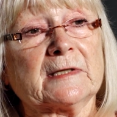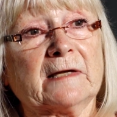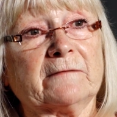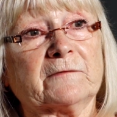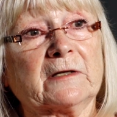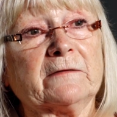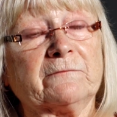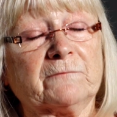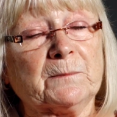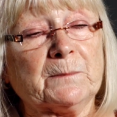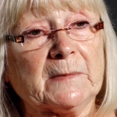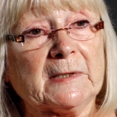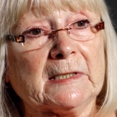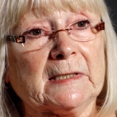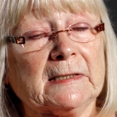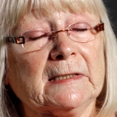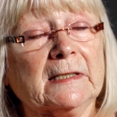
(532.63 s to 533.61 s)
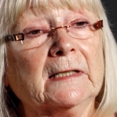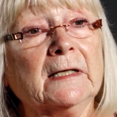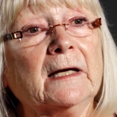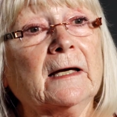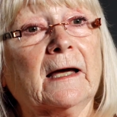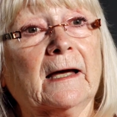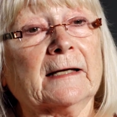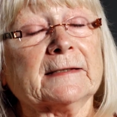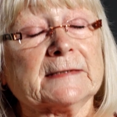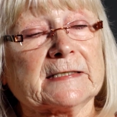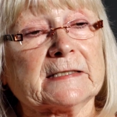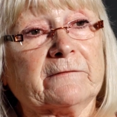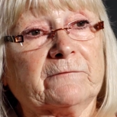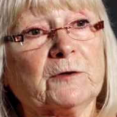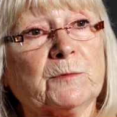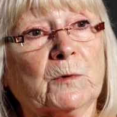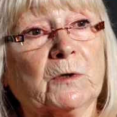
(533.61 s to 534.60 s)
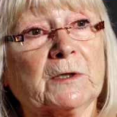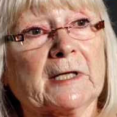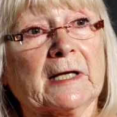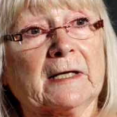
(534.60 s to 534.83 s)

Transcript: they've given me and everyone